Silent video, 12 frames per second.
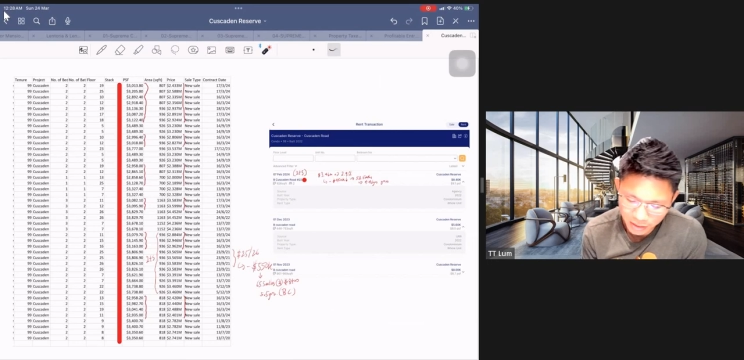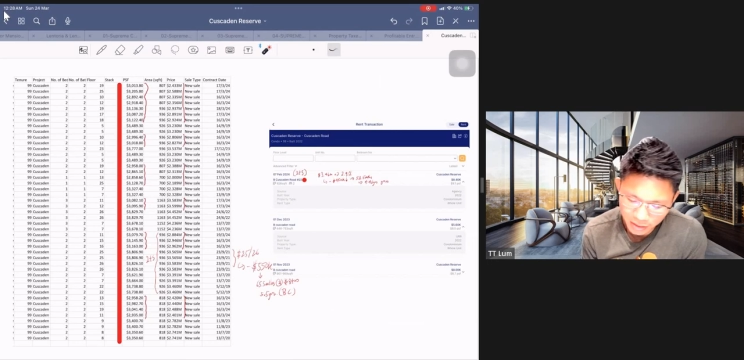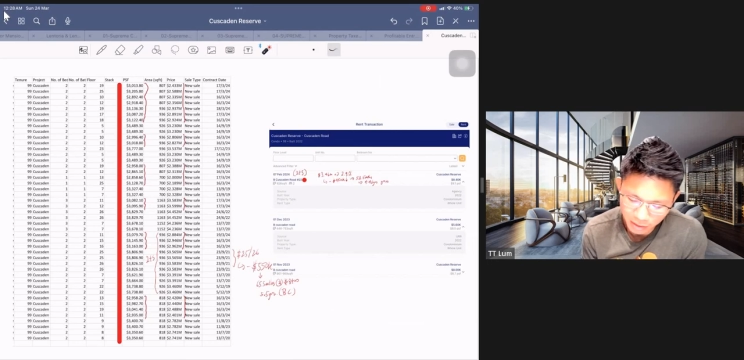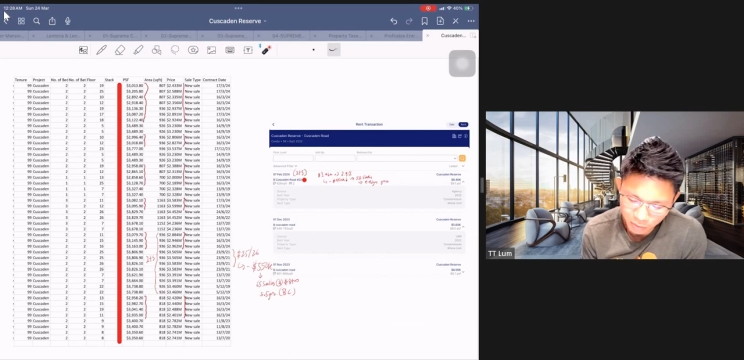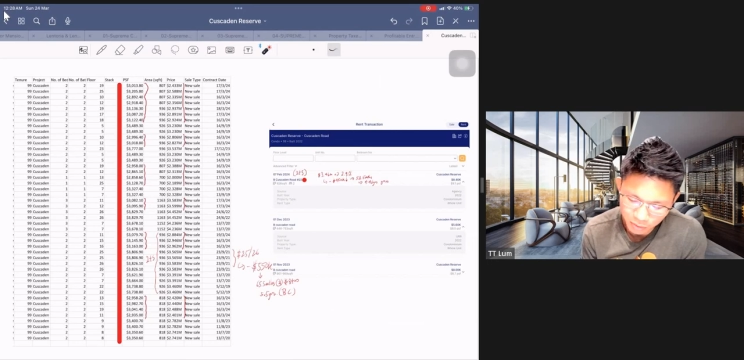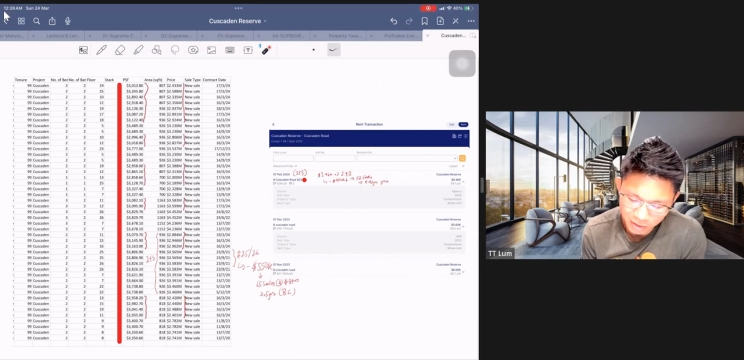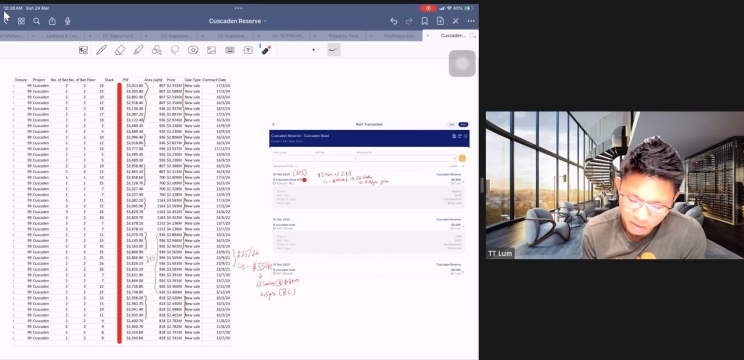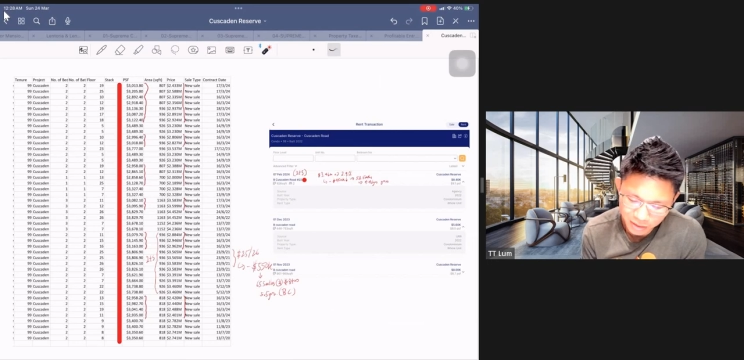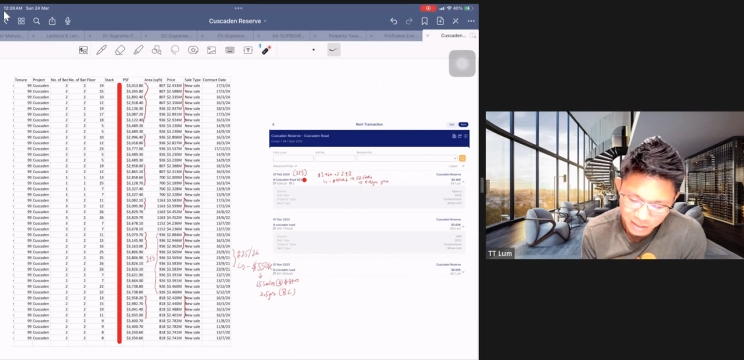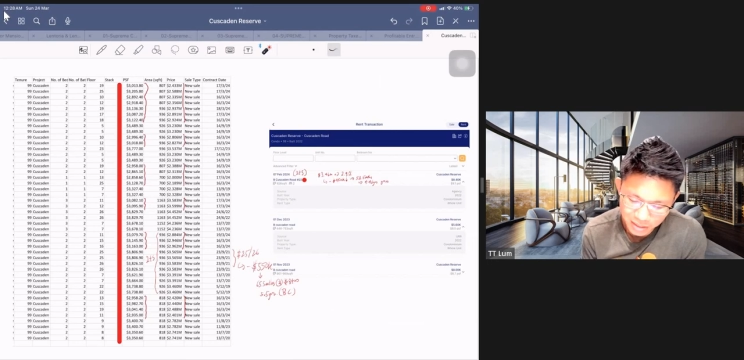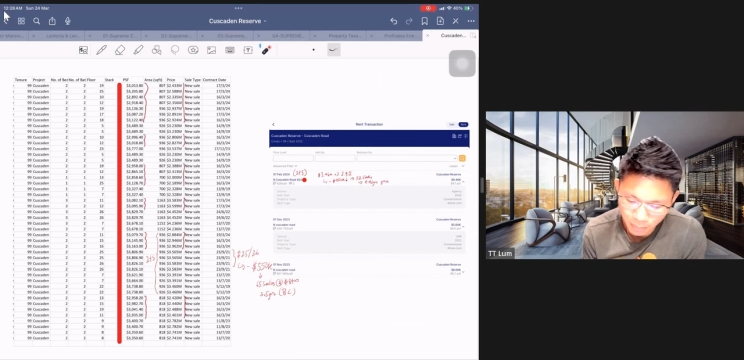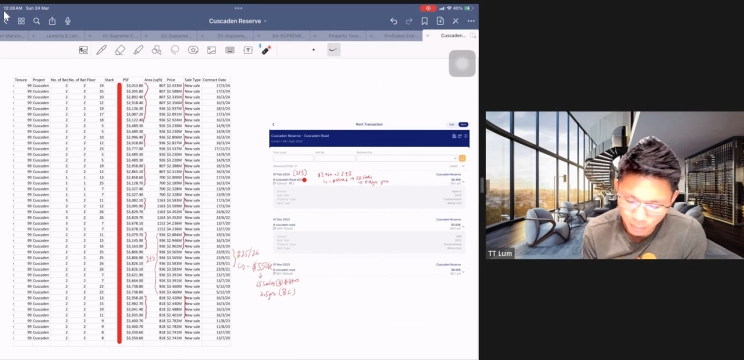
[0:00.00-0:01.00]
I don't think this is
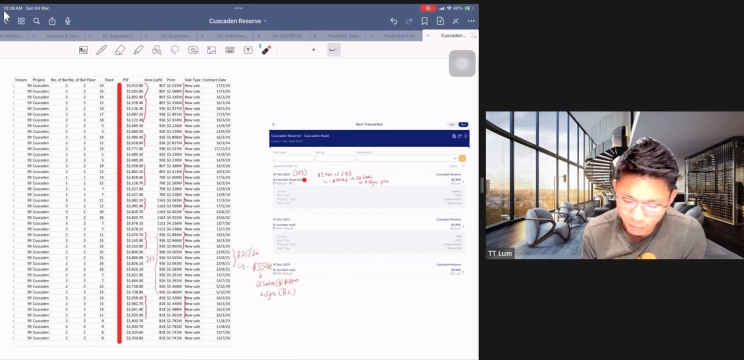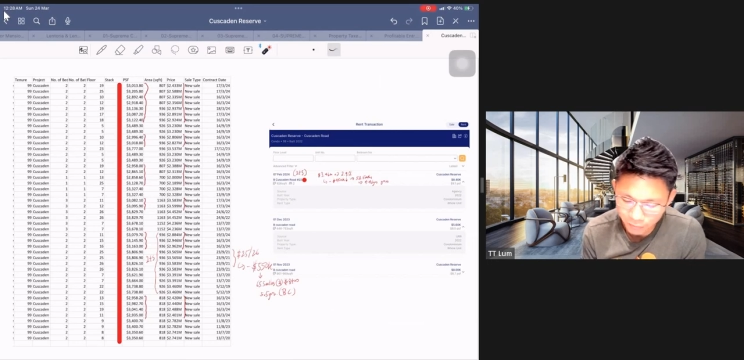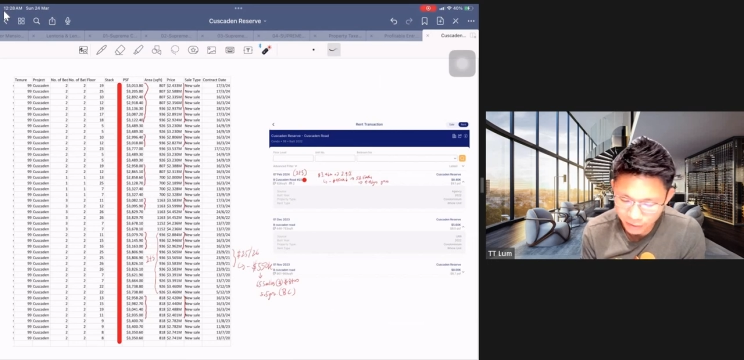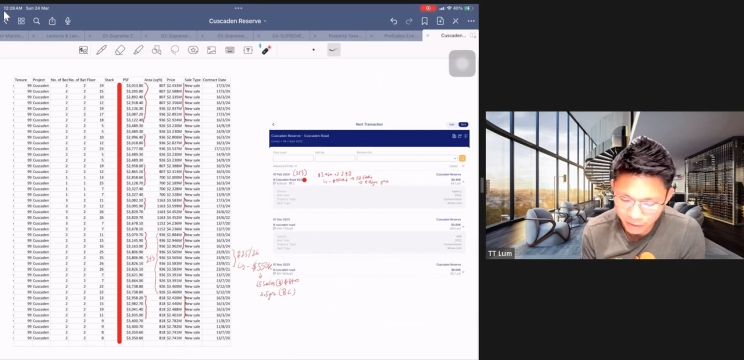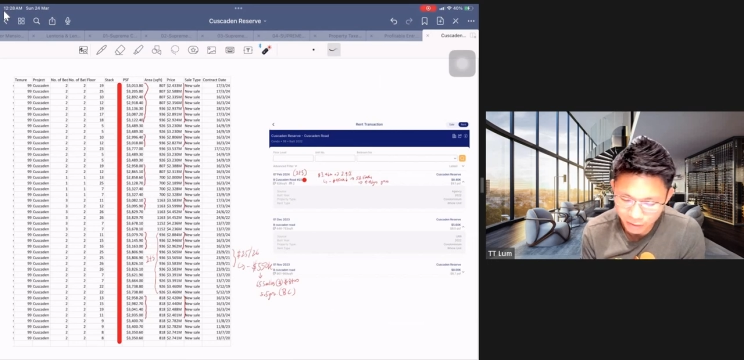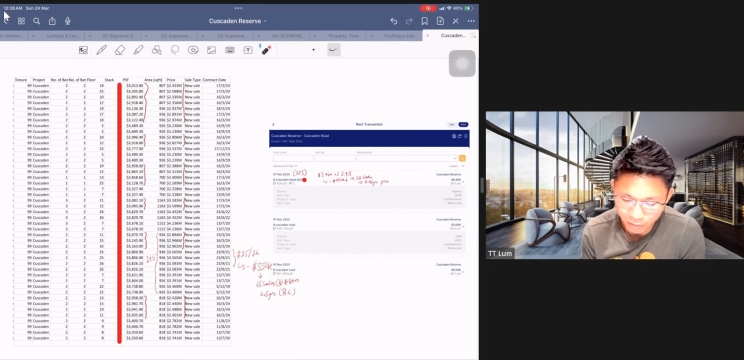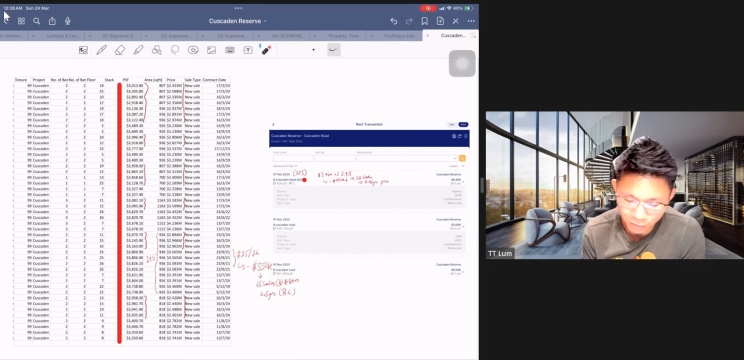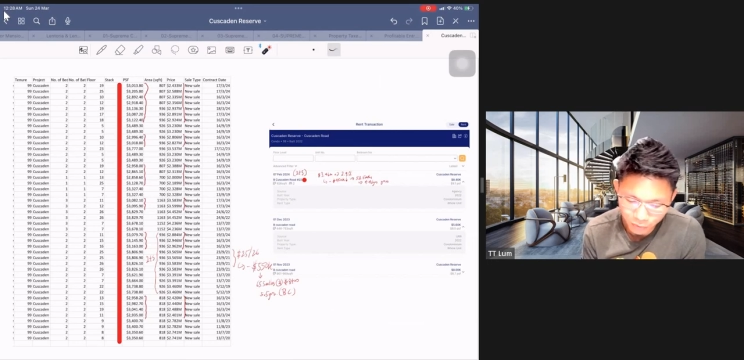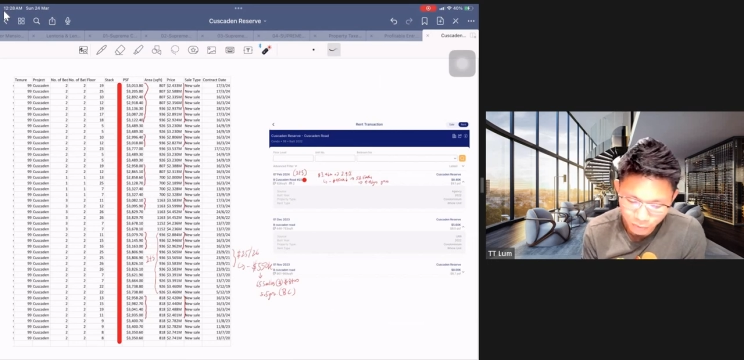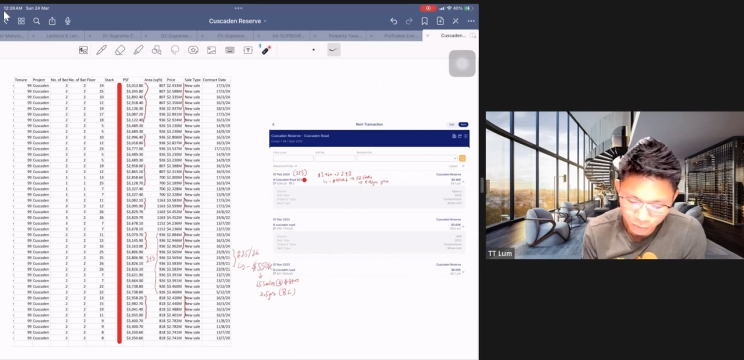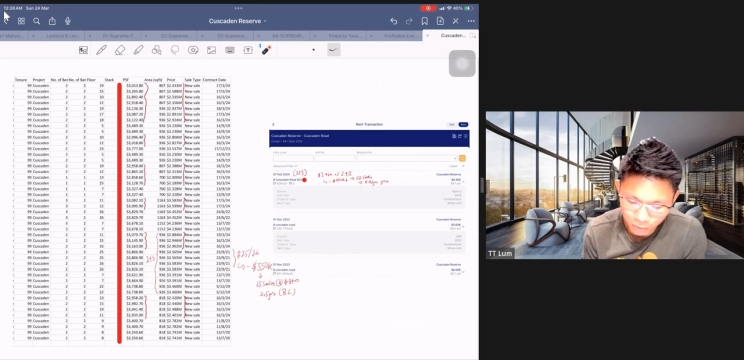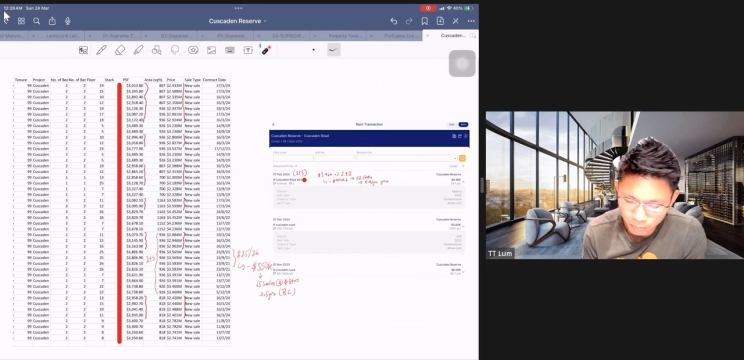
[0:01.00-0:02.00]
the perfect area for you
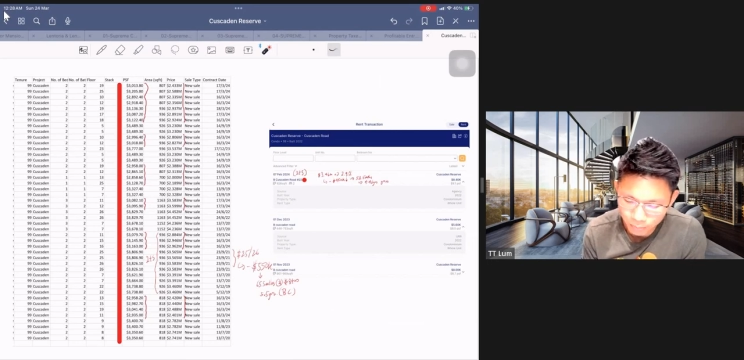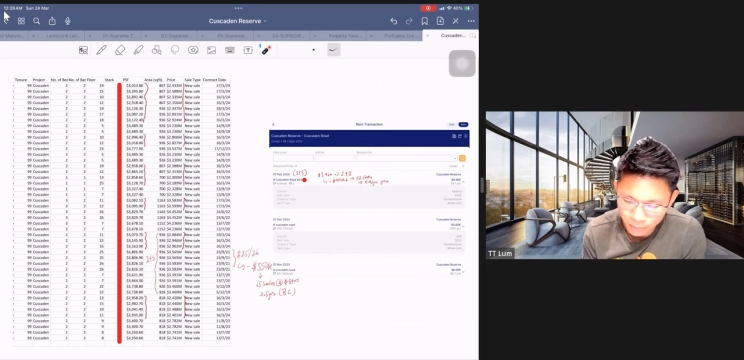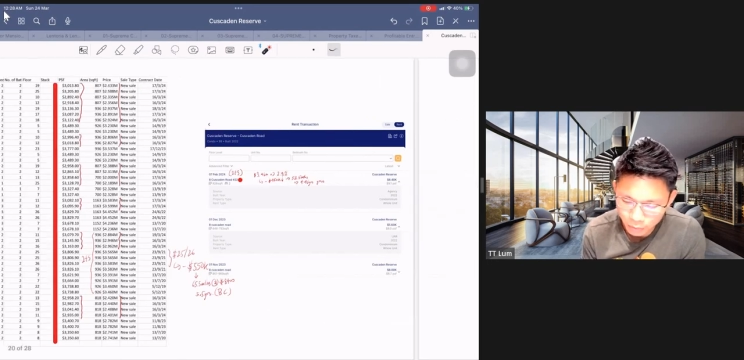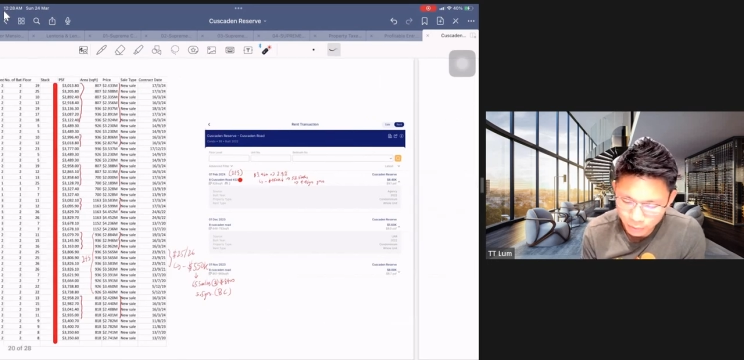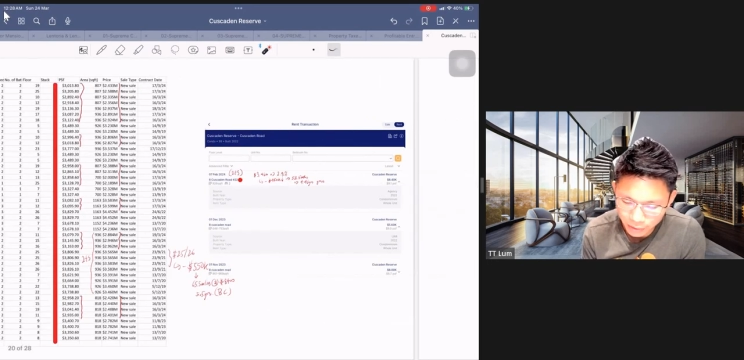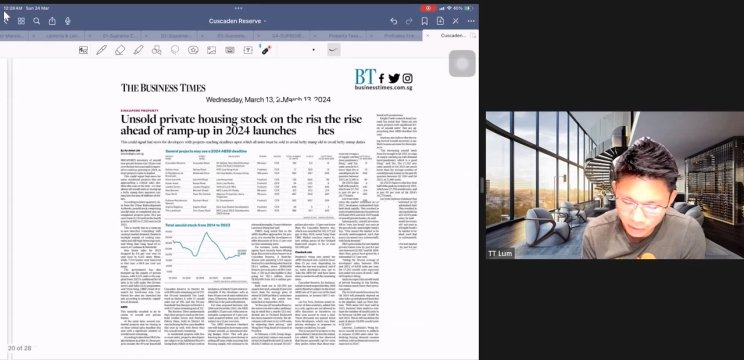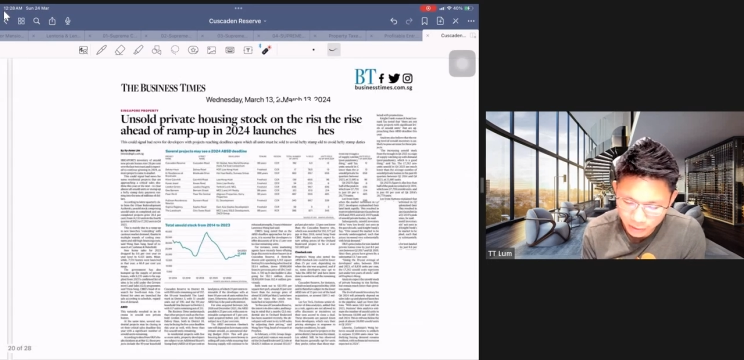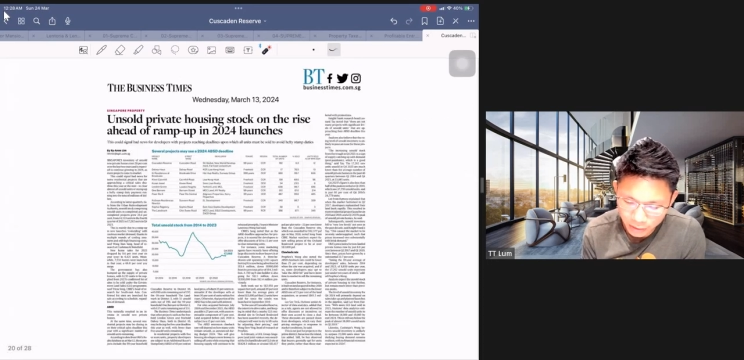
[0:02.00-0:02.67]
to be going in.